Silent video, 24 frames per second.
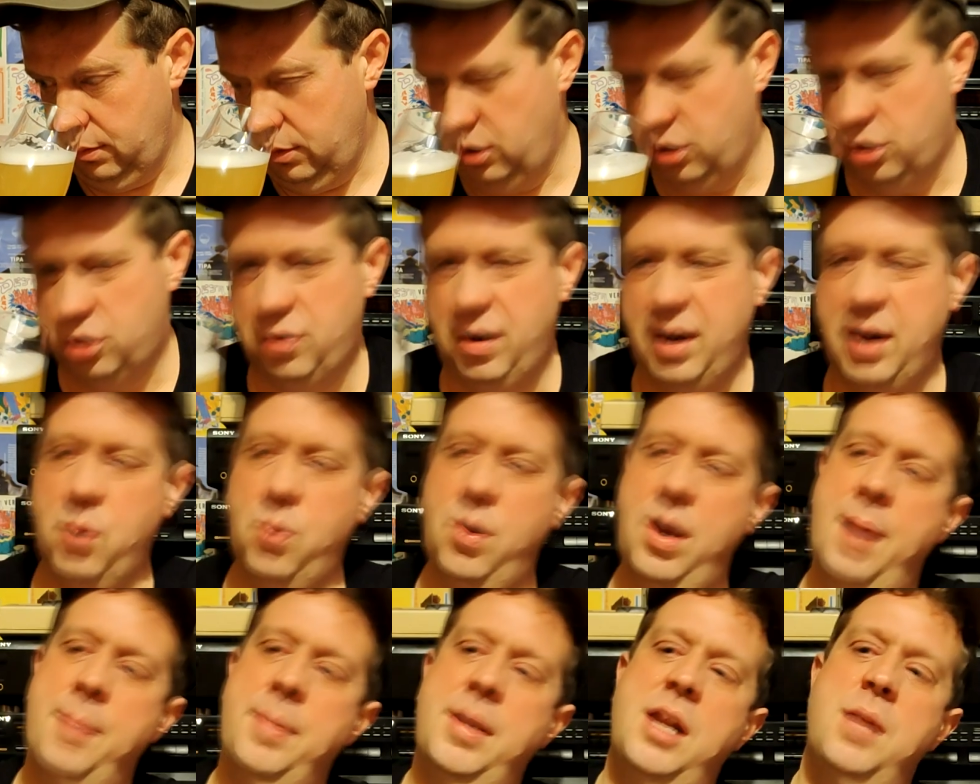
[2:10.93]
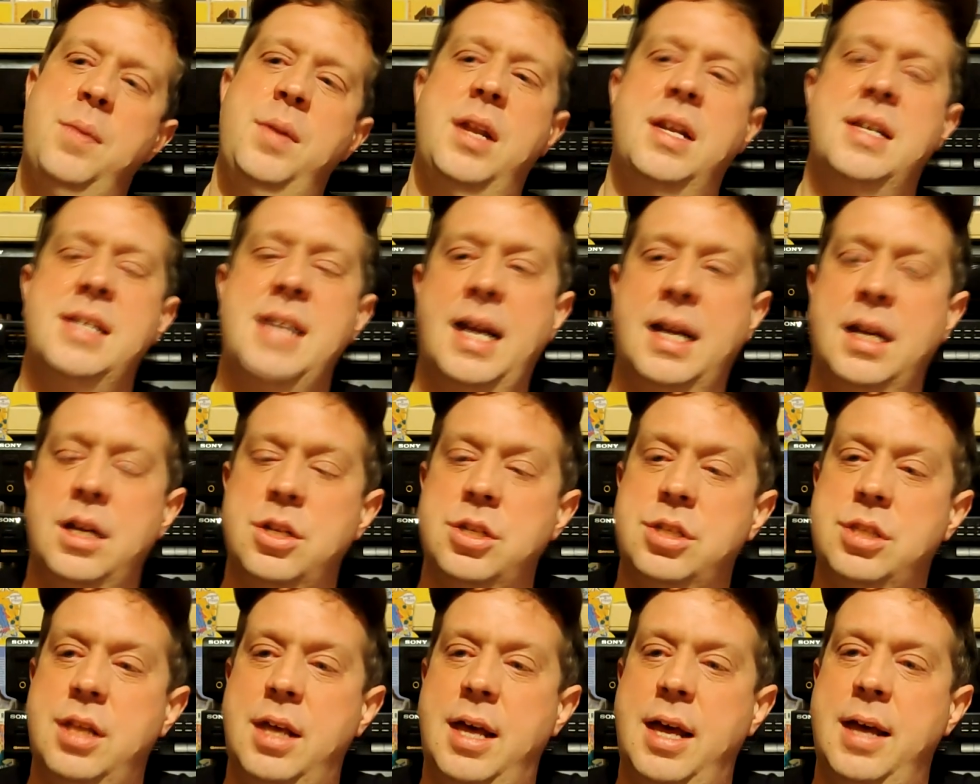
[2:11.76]
So straight away, I'm getting a bit of
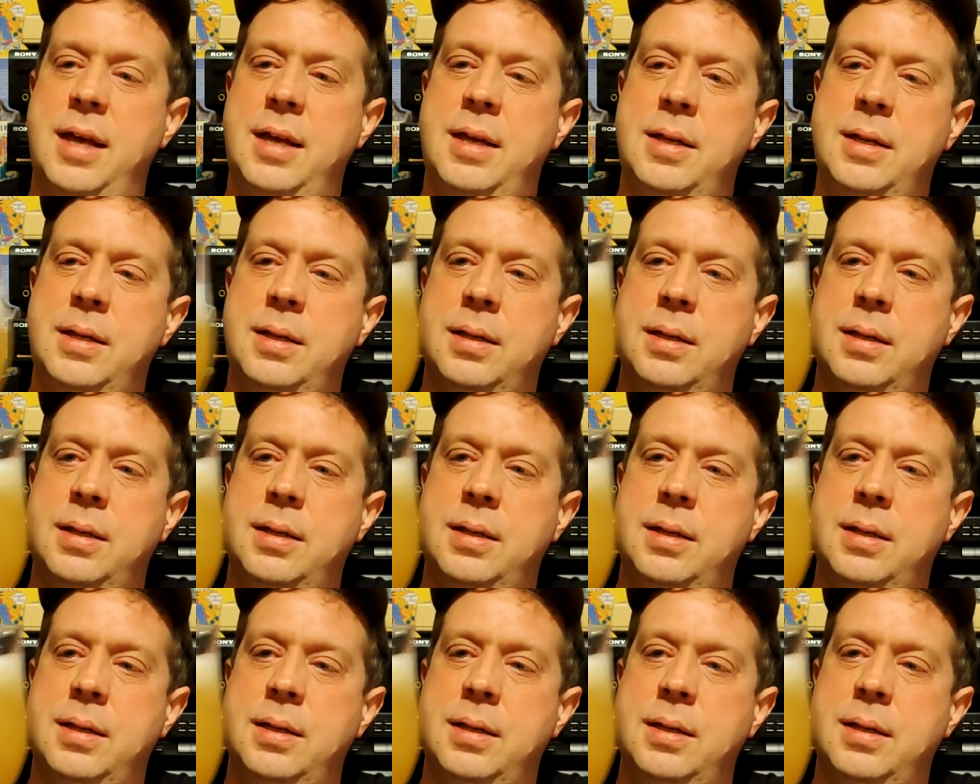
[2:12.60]
dankness there.